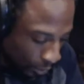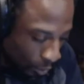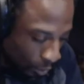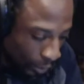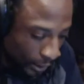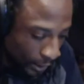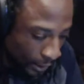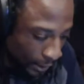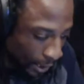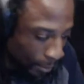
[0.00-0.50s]

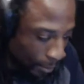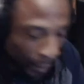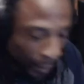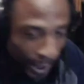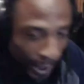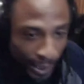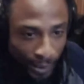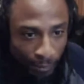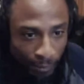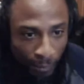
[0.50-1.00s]
only
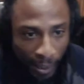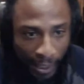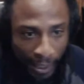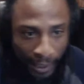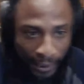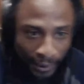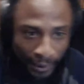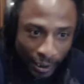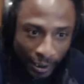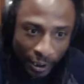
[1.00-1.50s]
separated
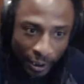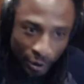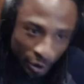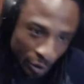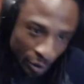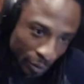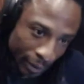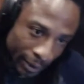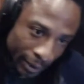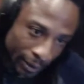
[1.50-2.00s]
by a
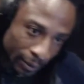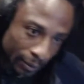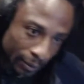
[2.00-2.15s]
street.